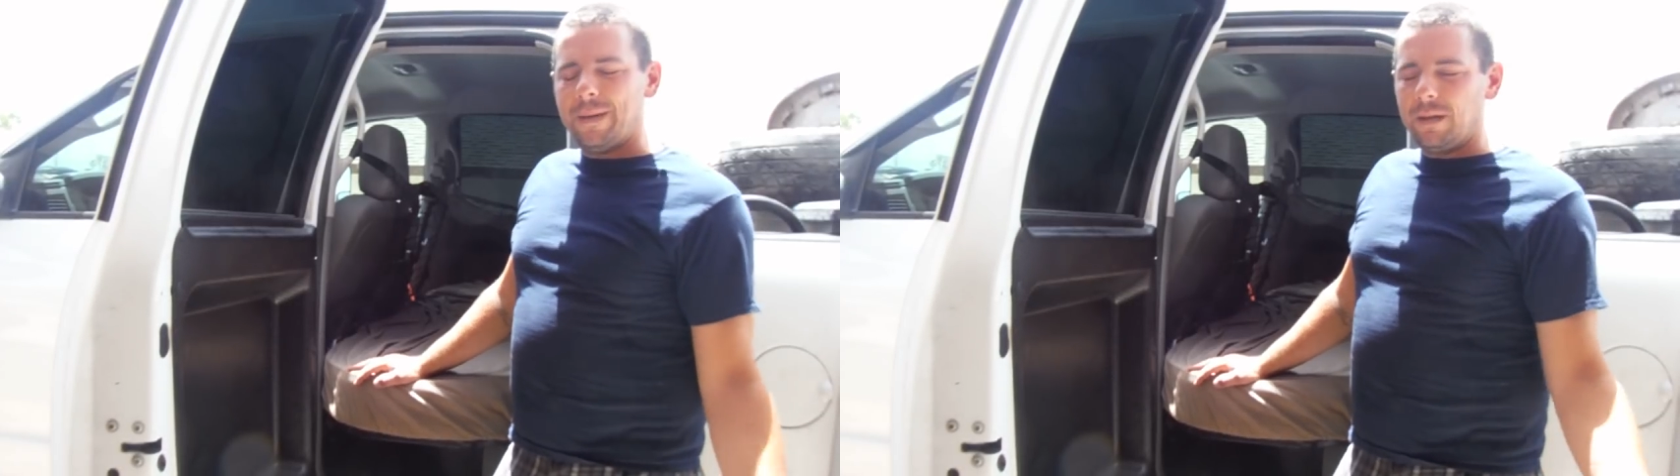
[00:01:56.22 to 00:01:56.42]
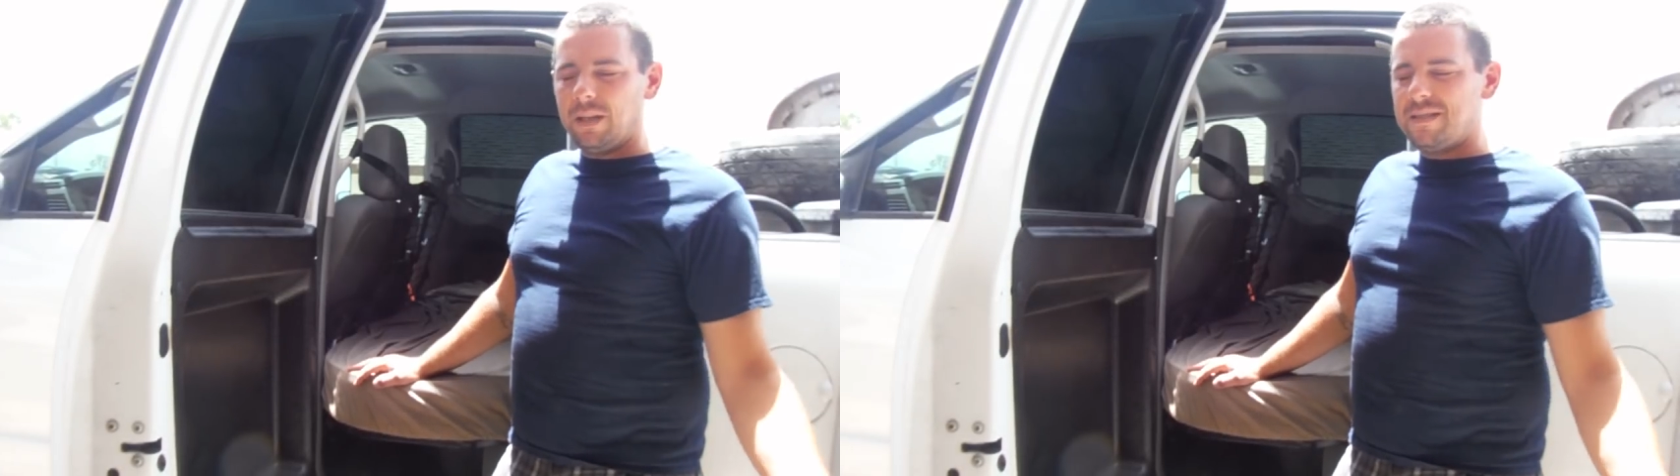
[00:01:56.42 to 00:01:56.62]

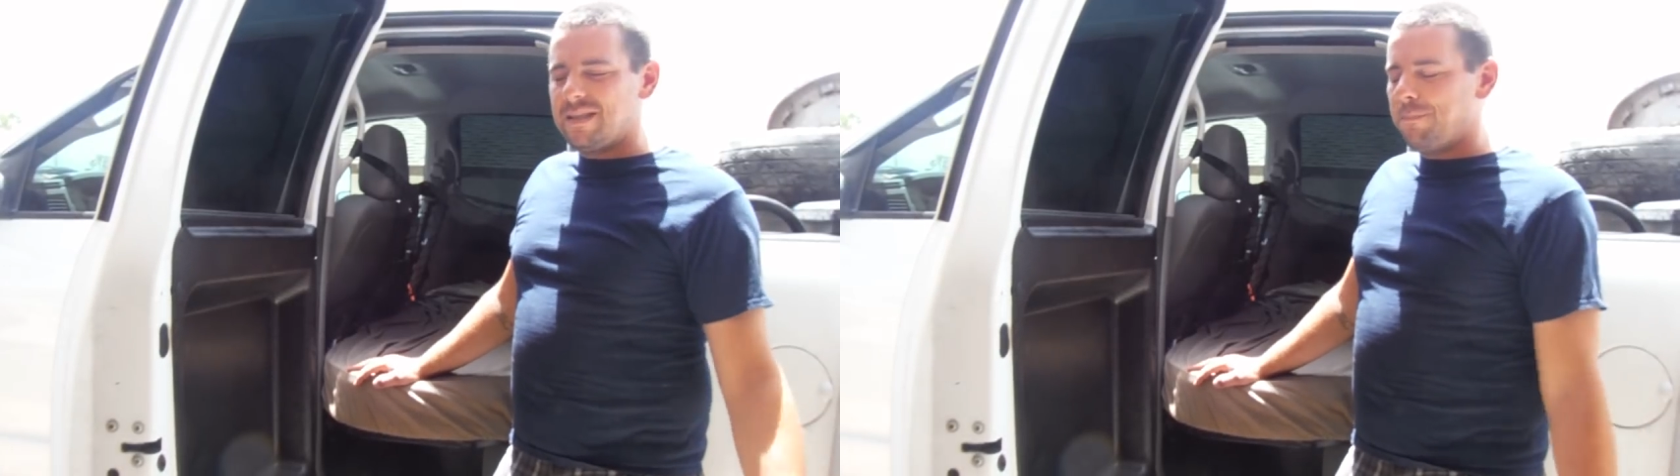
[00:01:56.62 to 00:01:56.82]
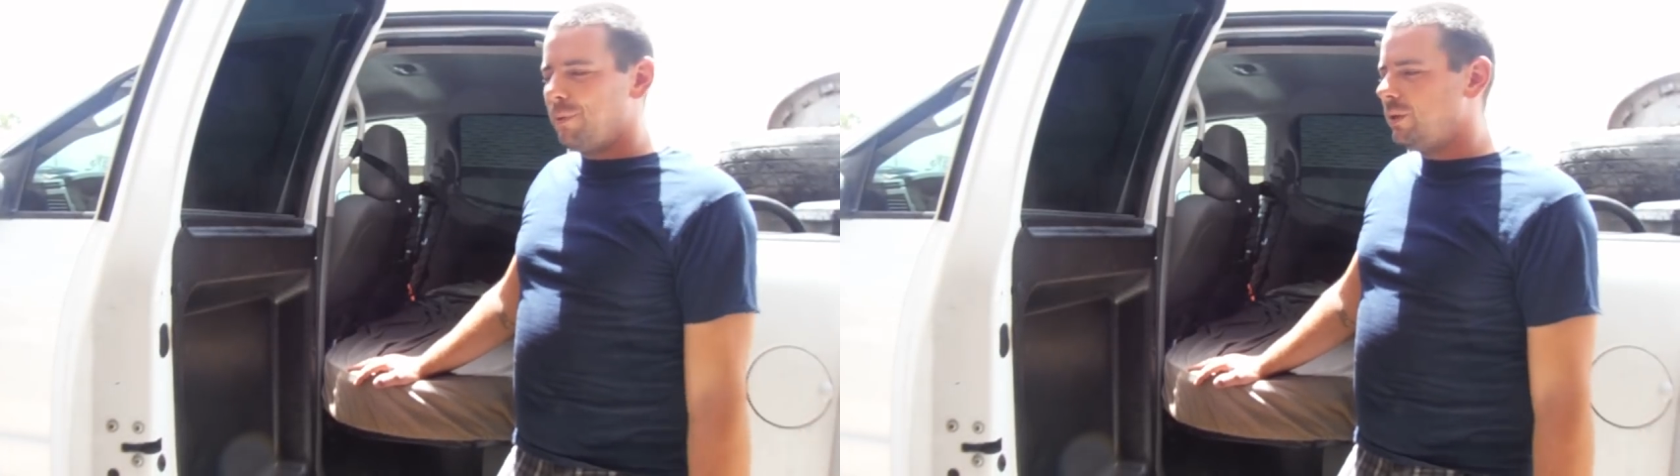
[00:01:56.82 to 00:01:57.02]
fairly
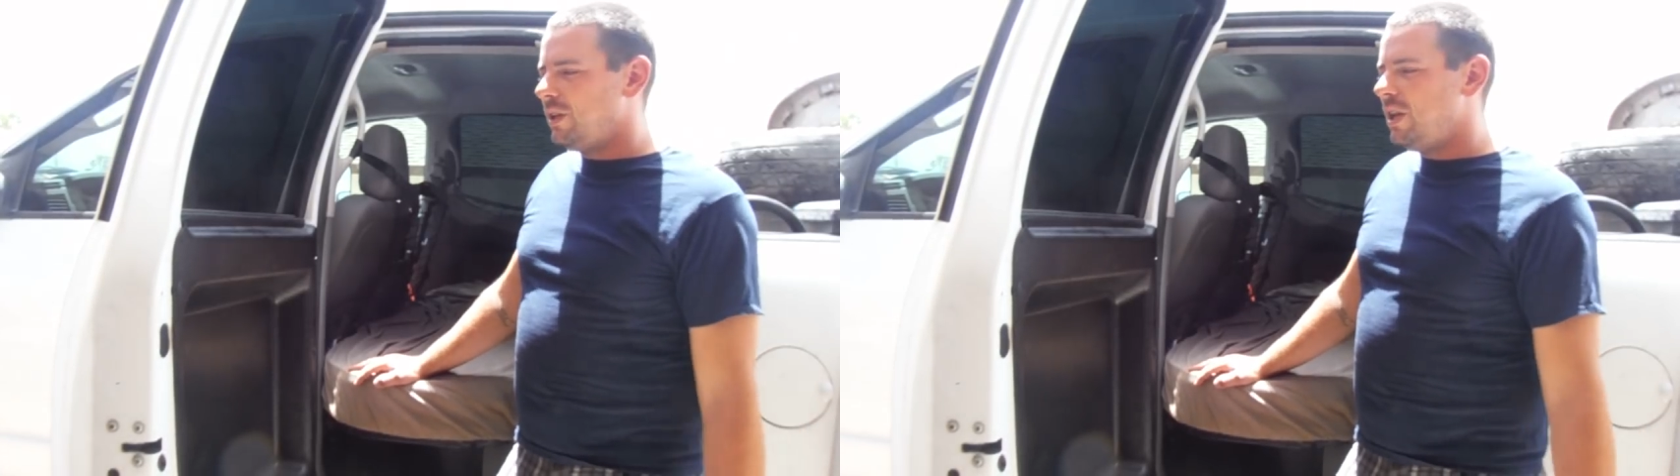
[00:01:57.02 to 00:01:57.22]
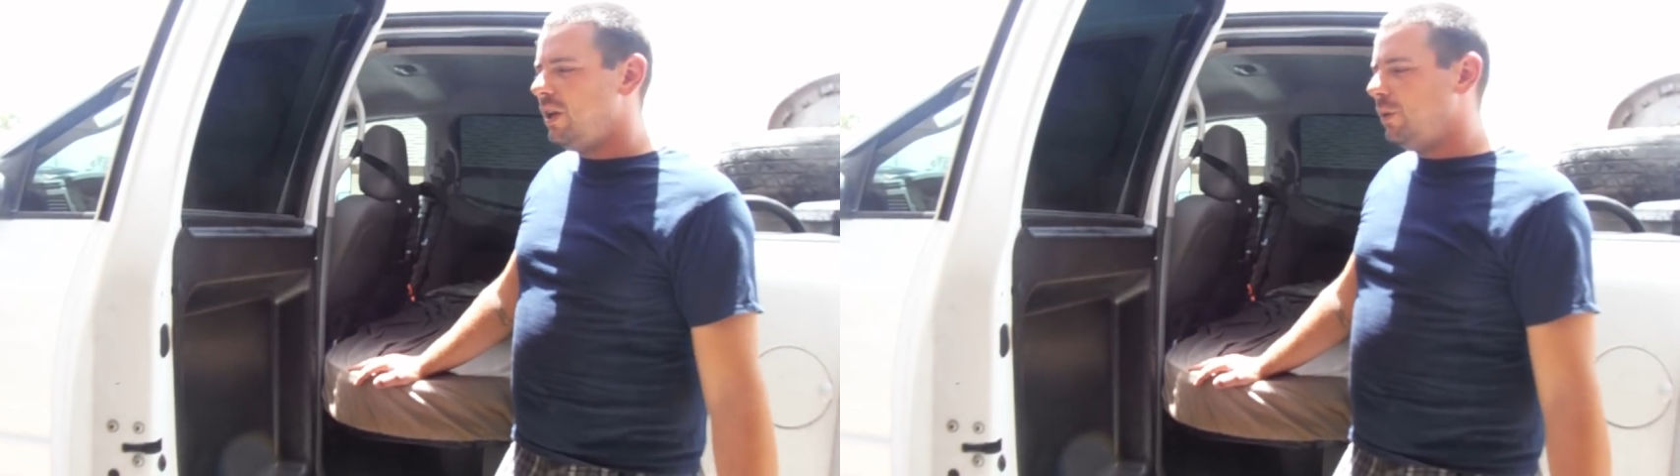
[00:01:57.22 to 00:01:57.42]
simple to
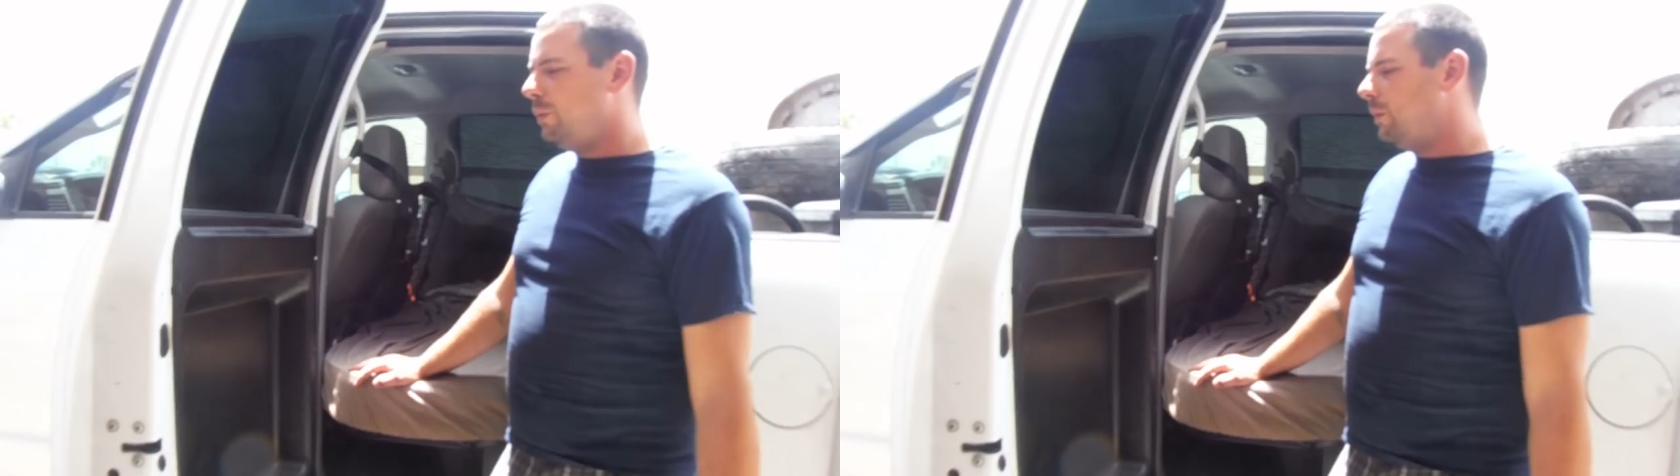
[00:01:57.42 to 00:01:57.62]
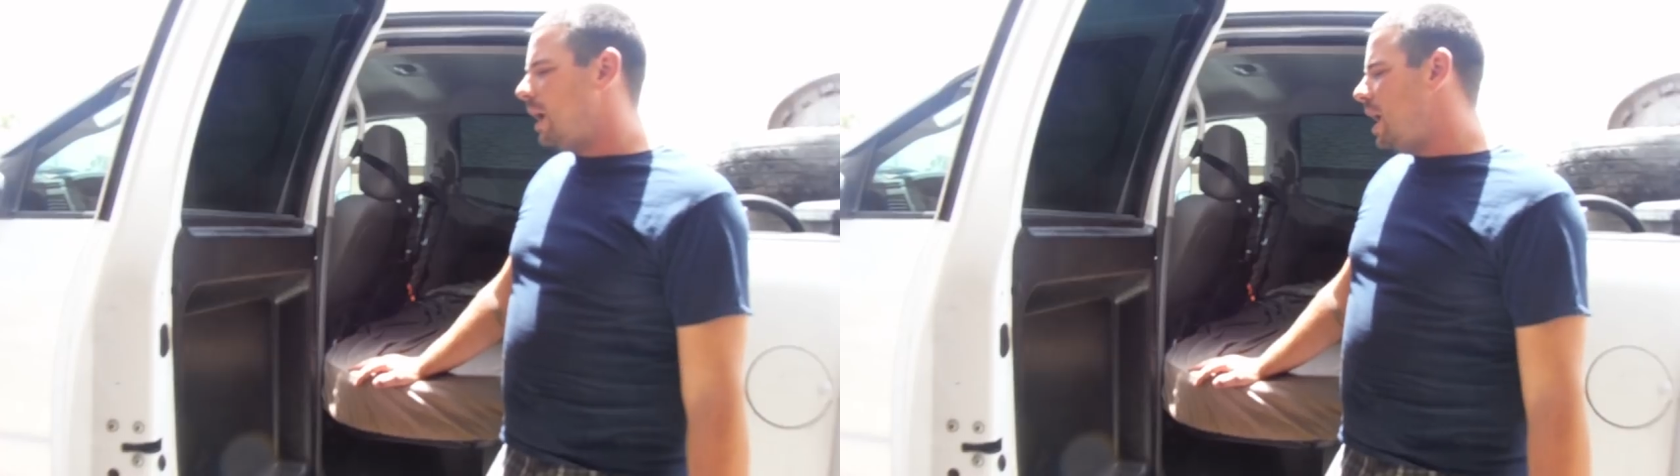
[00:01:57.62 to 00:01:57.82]

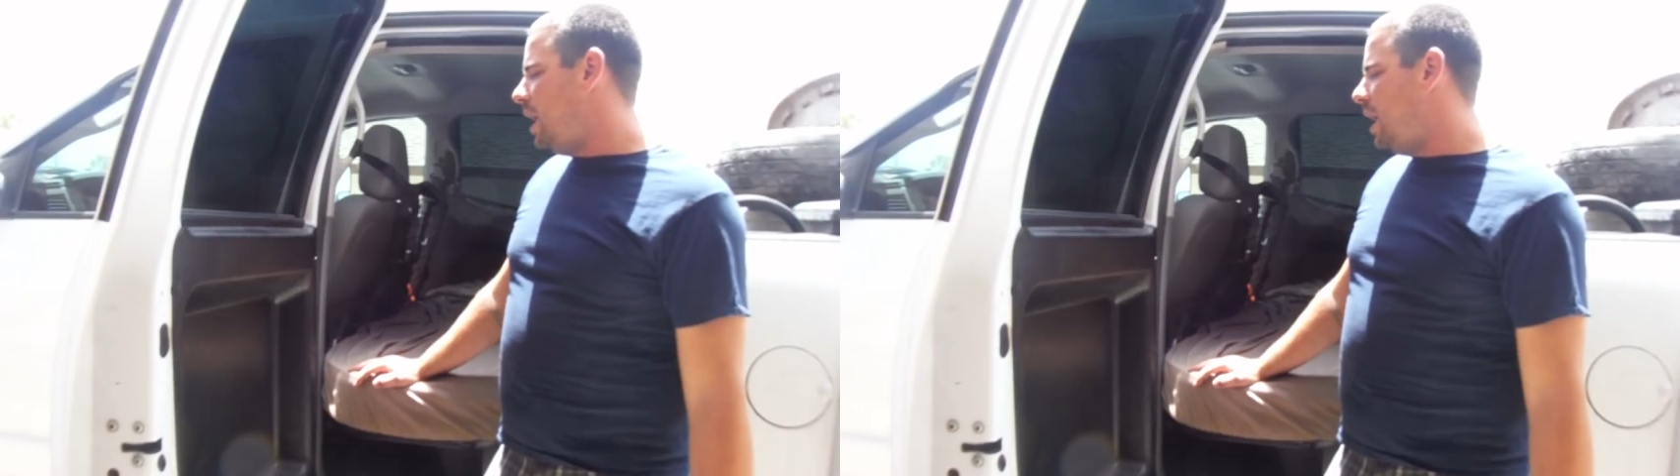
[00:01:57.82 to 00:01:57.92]
do.